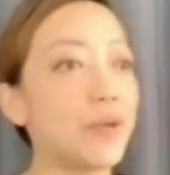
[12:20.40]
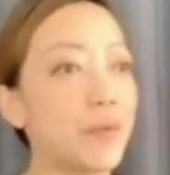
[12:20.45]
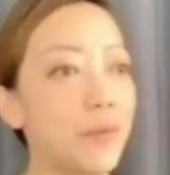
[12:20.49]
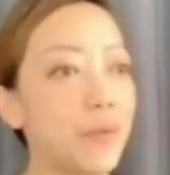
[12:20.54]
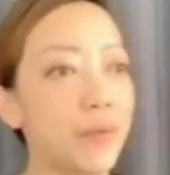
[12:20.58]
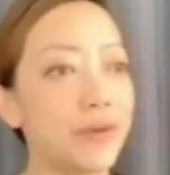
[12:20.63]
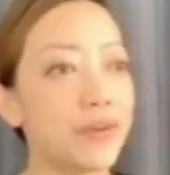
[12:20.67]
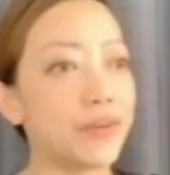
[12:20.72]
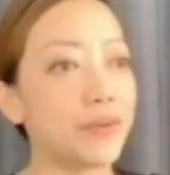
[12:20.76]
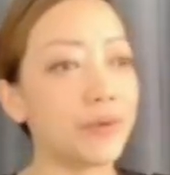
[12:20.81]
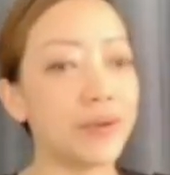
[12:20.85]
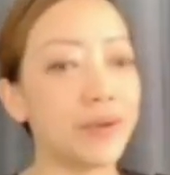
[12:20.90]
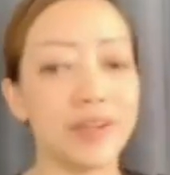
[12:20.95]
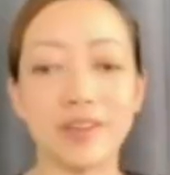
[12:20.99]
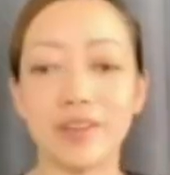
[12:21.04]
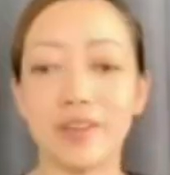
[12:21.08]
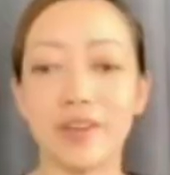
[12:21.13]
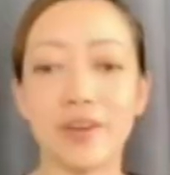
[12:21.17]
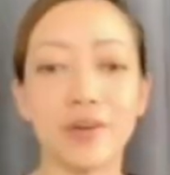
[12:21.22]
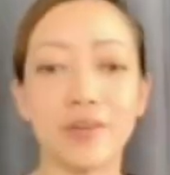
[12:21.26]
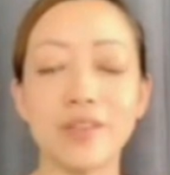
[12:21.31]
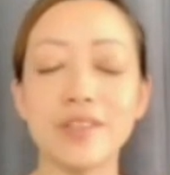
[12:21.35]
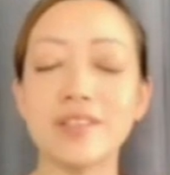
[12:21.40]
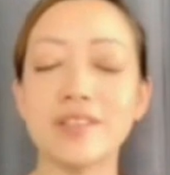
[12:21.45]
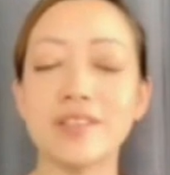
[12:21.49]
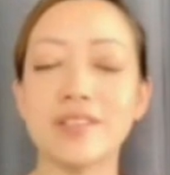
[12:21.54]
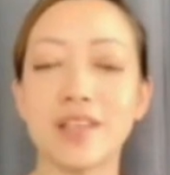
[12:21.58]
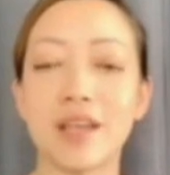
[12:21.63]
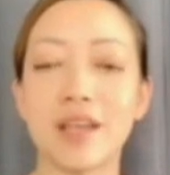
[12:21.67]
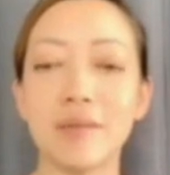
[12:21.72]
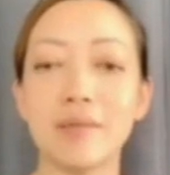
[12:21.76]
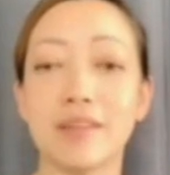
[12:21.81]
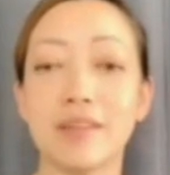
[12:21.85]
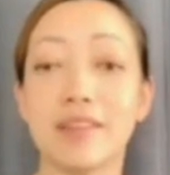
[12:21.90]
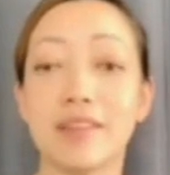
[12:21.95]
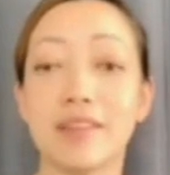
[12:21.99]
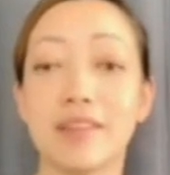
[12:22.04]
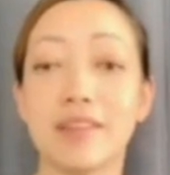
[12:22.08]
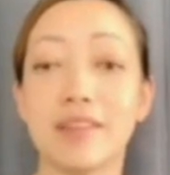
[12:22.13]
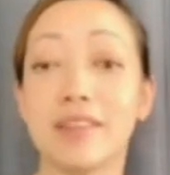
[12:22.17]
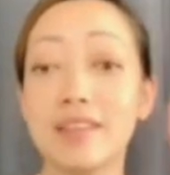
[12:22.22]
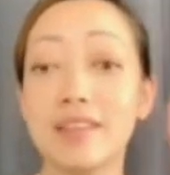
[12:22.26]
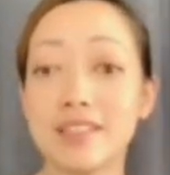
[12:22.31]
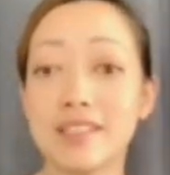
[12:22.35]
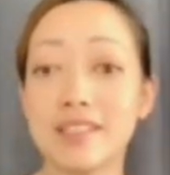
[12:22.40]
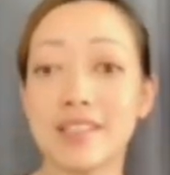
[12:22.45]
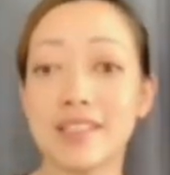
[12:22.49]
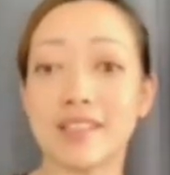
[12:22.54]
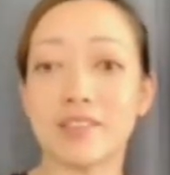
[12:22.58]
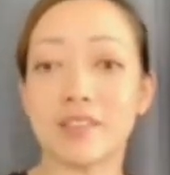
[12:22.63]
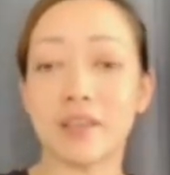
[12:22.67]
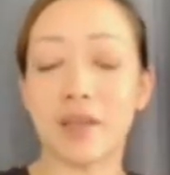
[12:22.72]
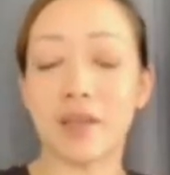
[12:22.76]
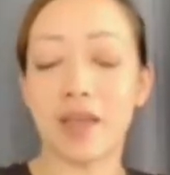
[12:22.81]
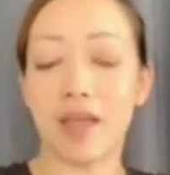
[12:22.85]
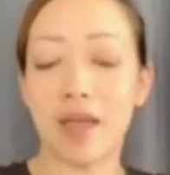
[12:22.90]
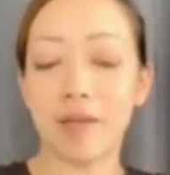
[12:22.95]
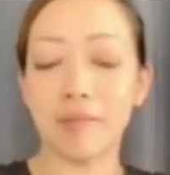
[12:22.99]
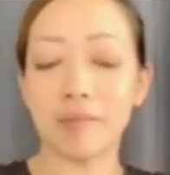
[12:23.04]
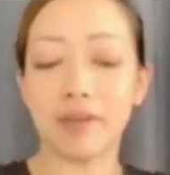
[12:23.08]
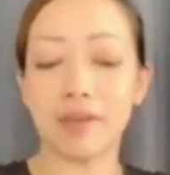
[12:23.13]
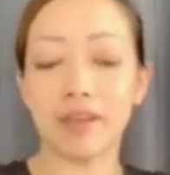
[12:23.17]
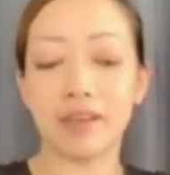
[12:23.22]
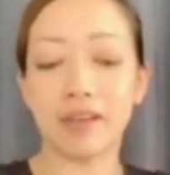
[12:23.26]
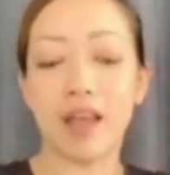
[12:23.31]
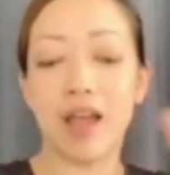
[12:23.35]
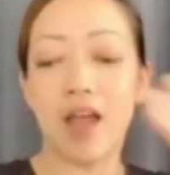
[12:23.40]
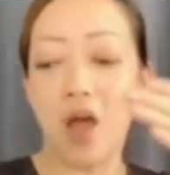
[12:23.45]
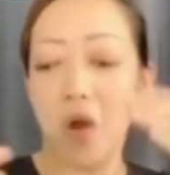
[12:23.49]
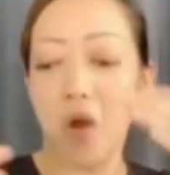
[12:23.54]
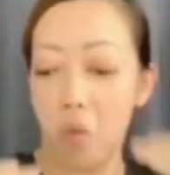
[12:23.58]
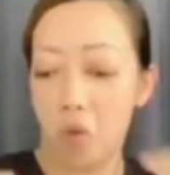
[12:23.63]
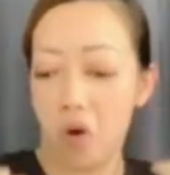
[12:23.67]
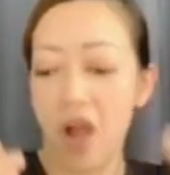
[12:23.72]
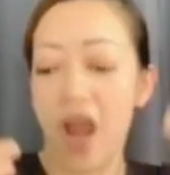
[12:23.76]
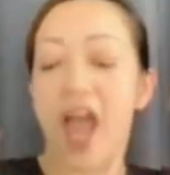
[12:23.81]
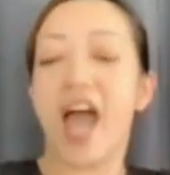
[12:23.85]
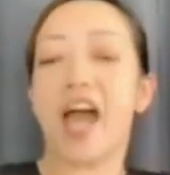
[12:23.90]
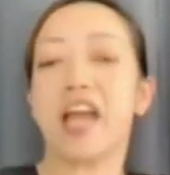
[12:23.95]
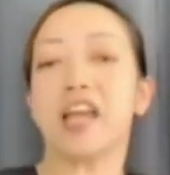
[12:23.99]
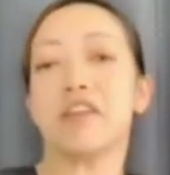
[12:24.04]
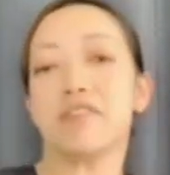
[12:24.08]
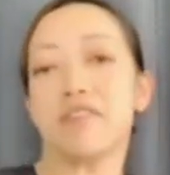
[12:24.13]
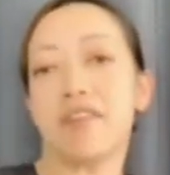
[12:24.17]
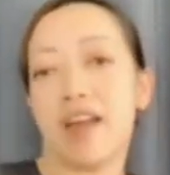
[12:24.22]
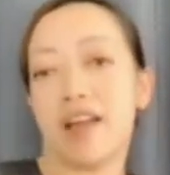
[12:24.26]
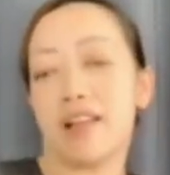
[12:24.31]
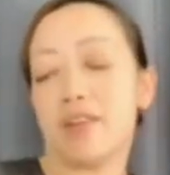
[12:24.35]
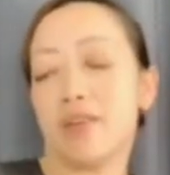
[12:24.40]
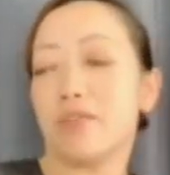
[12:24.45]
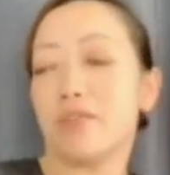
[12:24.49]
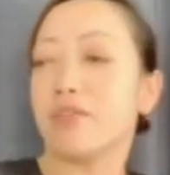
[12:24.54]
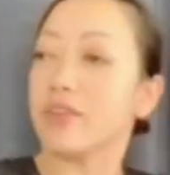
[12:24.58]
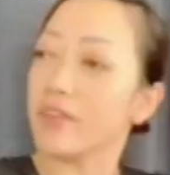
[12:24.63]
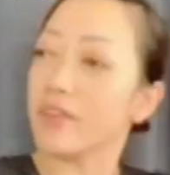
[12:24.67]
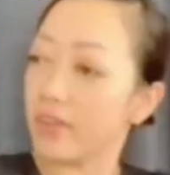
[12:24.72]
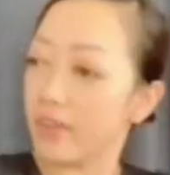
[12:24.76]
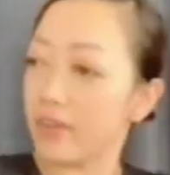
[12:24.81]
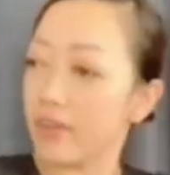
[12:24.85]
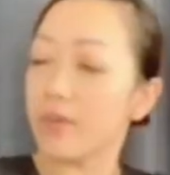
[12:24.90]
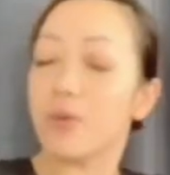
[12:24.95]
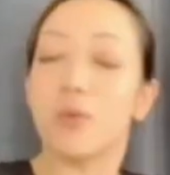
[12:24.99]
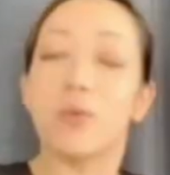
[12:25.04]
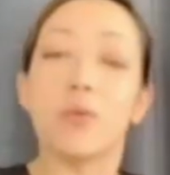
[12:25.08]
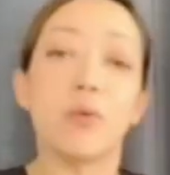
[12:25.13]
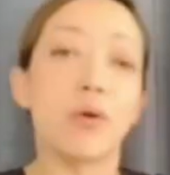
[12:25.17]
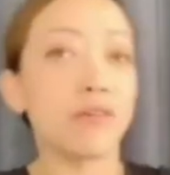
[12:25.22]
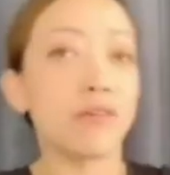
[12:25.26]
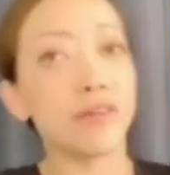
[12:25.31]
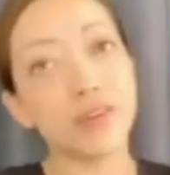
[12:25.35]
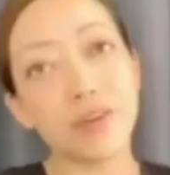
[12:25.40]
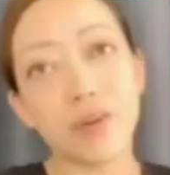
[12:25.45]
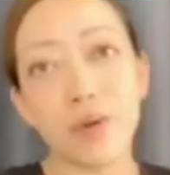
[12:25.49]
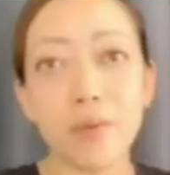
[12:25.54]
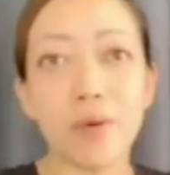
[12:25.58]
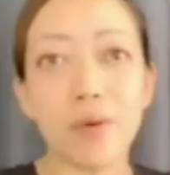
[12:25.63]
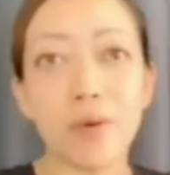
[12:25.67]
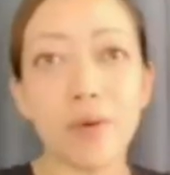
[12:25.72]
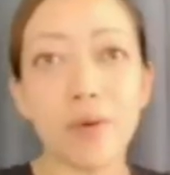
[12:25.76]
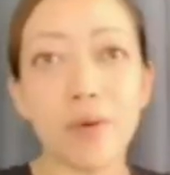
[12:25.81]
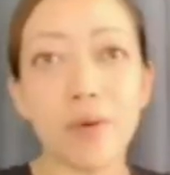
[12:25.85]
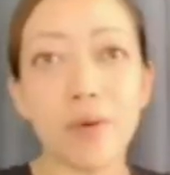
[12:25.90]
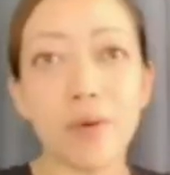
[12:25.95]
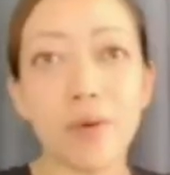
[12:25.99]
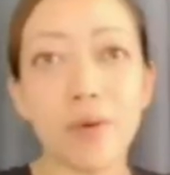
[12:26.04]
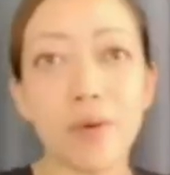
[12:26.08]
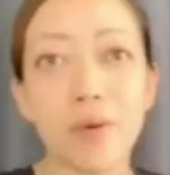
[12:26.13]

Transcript: what we're doing though. I mean, we're adding value for you, whoever you're watching.